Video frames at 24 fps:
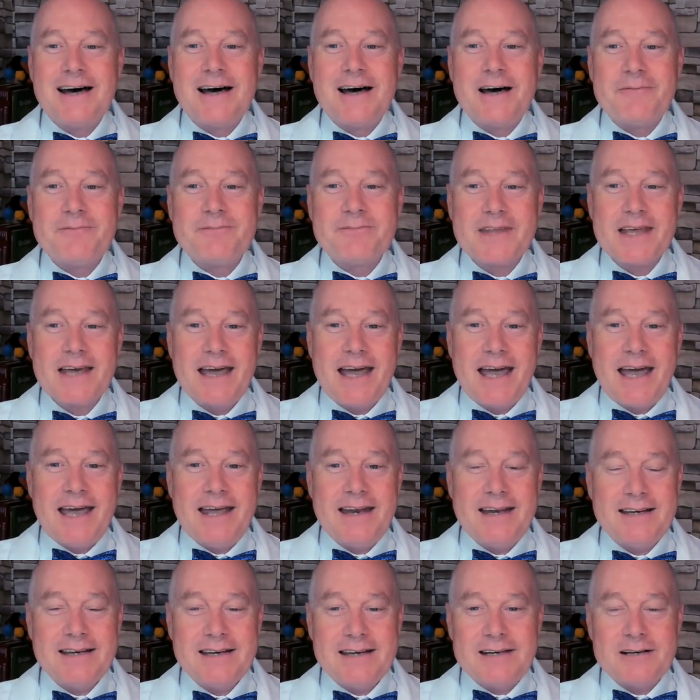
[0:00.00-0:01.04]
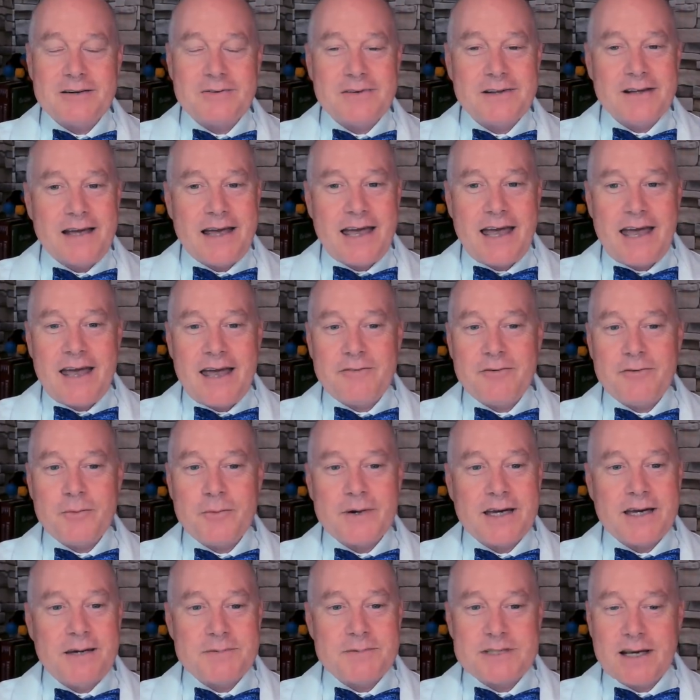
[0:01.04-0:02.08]
Um, and you know,
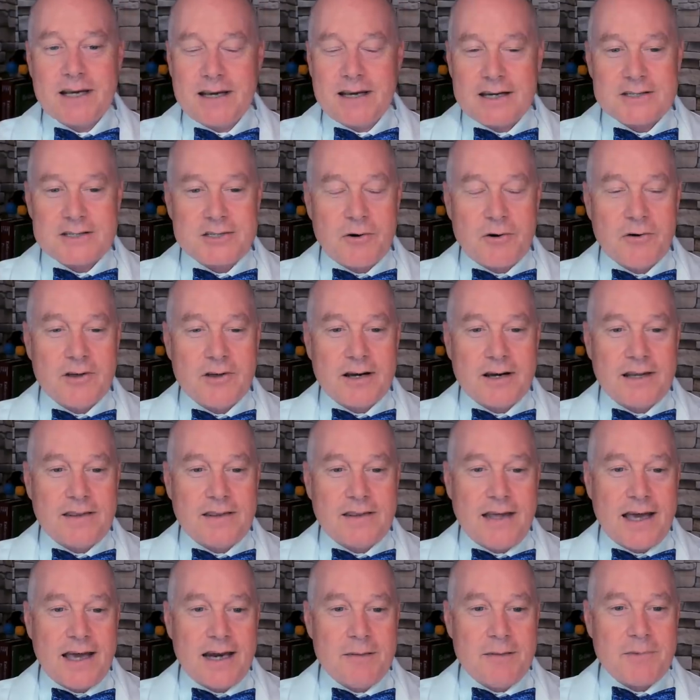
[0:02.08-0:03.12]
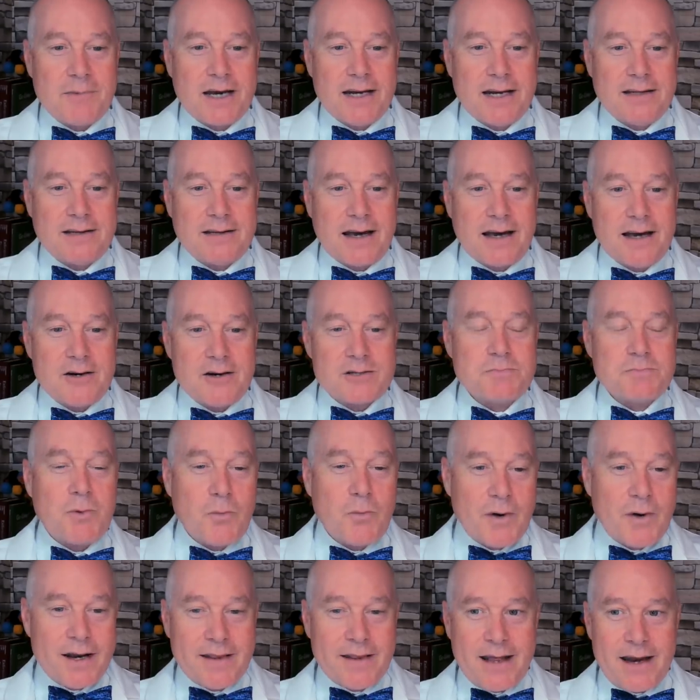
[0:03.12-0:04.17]
everyone keeps telling us don't look at the antibody titers,
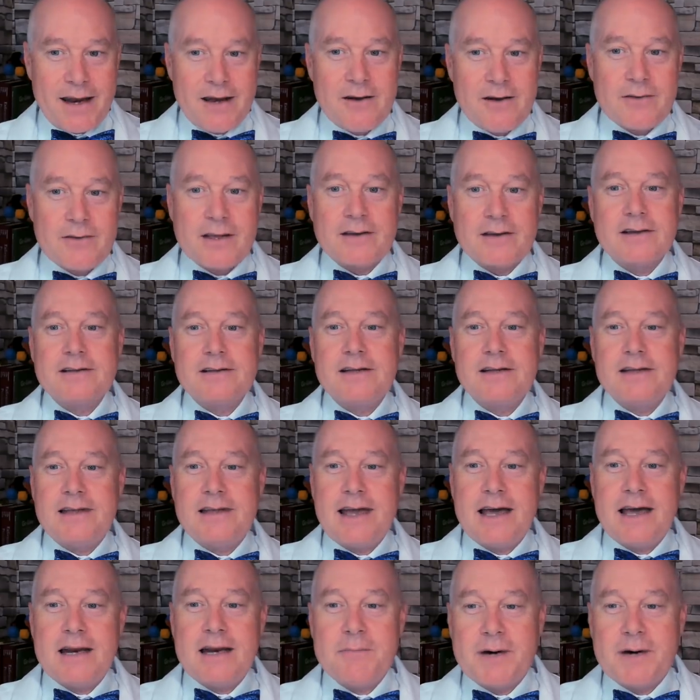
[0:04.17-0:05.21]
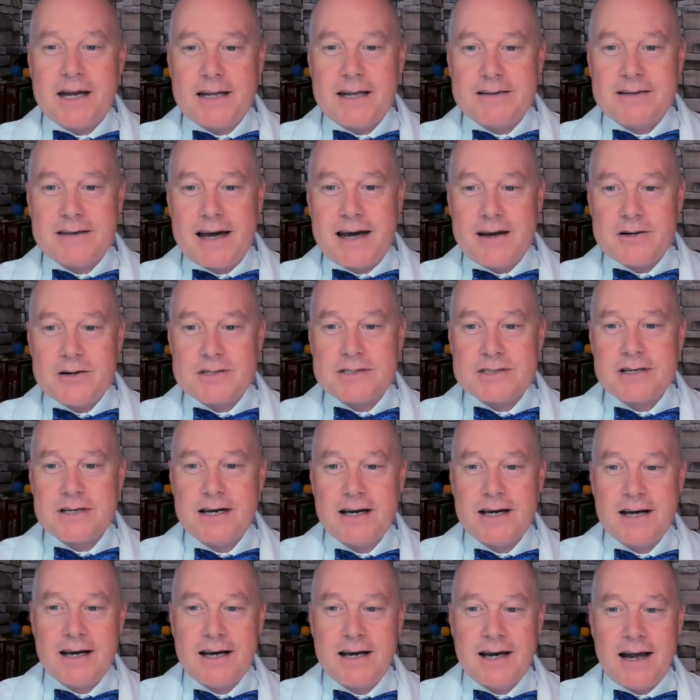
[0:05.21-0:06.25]
but what did they do? They looked at the antibody titers,
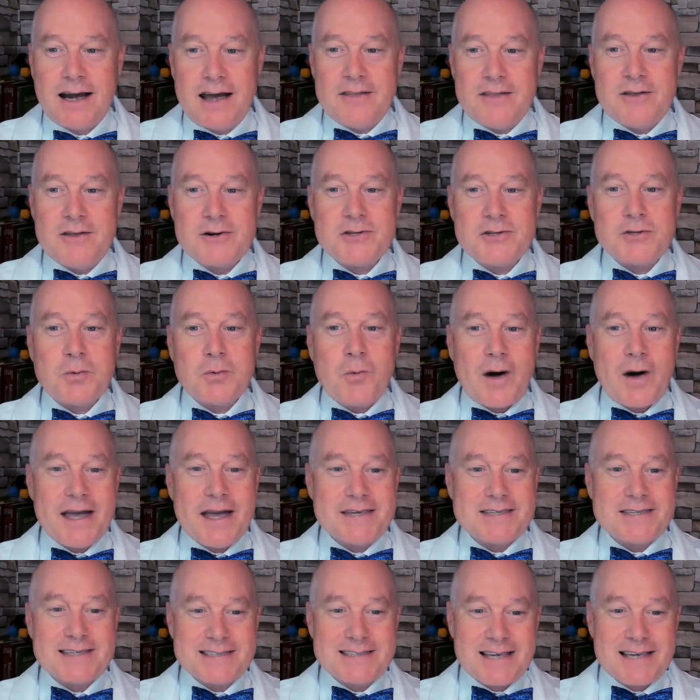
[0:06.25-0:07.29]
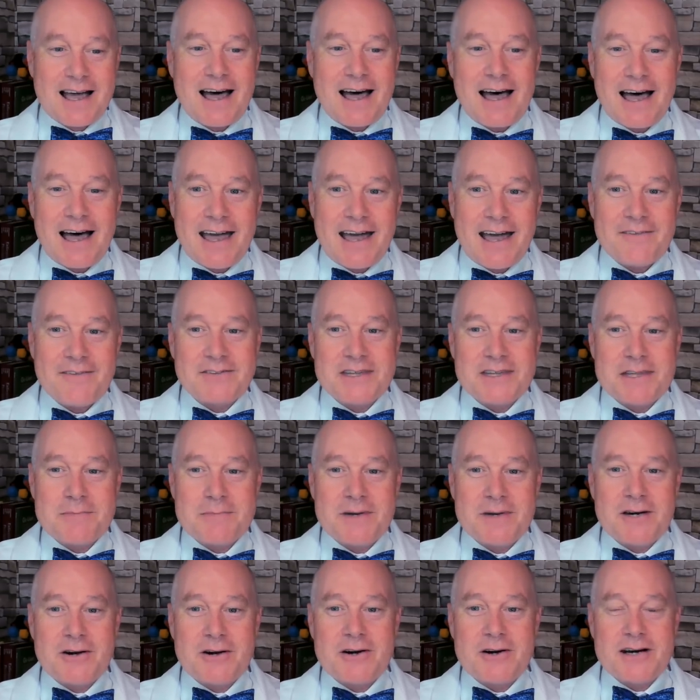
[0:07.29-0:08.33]
and they're twice as high after the
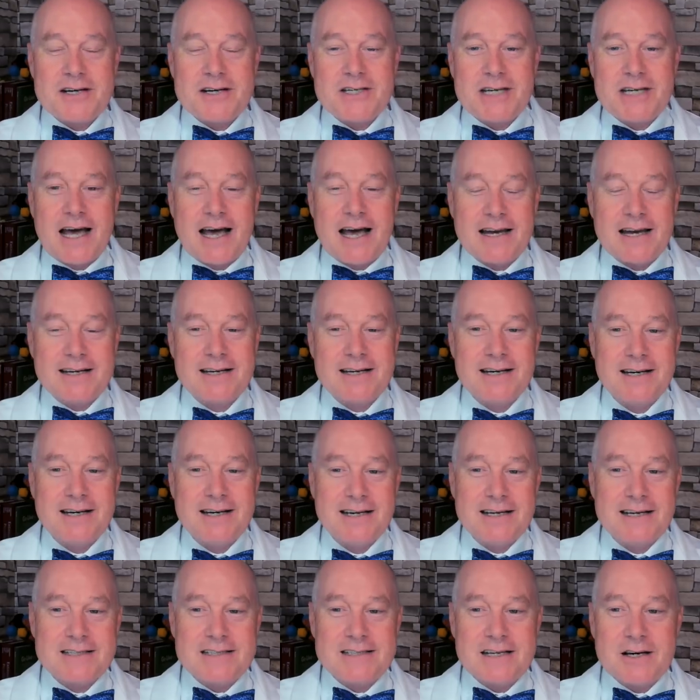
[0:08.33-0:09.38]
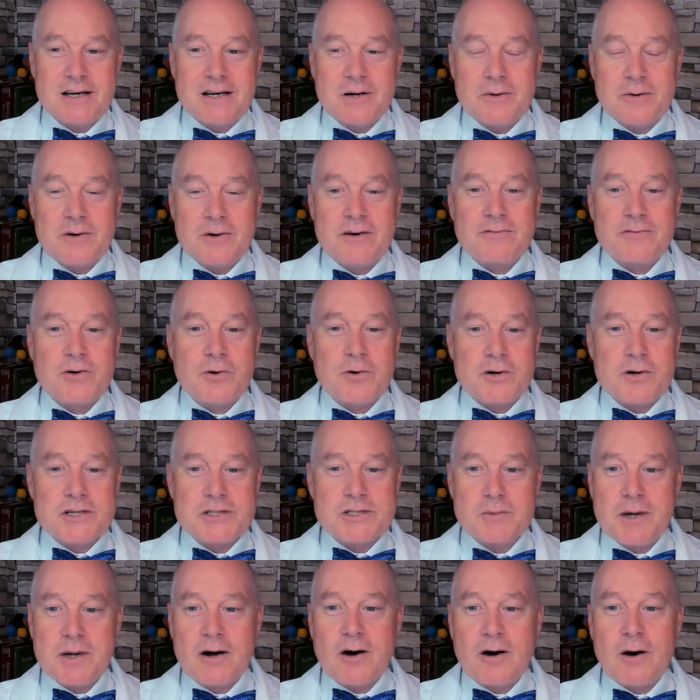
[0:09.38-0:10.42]
Moderna shot. So of
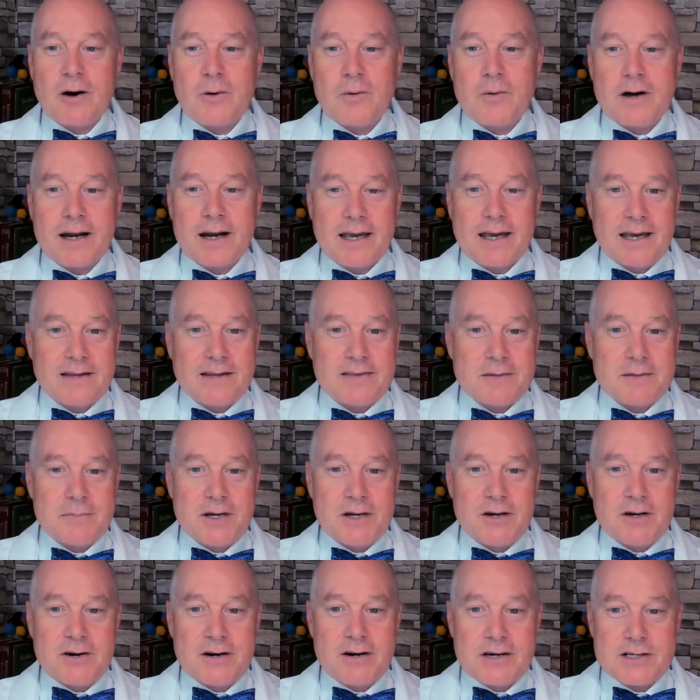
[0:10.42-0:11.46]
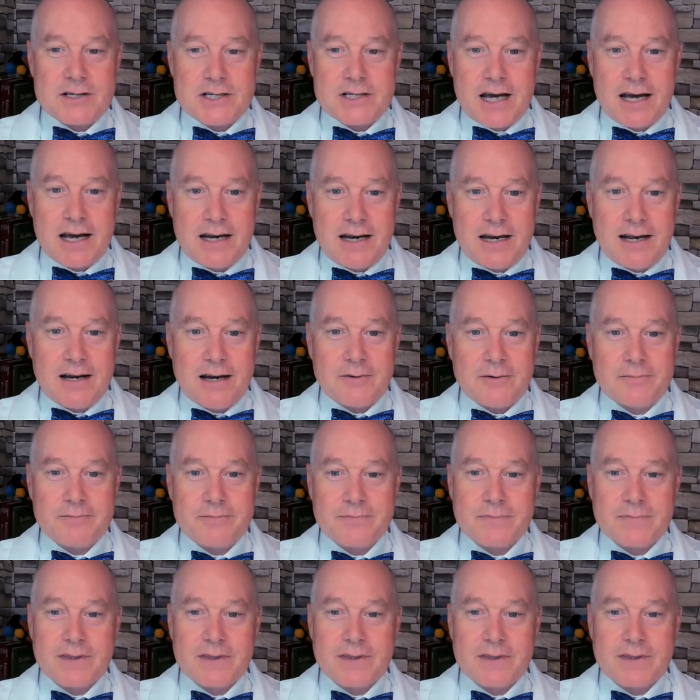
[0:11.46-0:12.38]
course, we all want to get the Moderna shot now.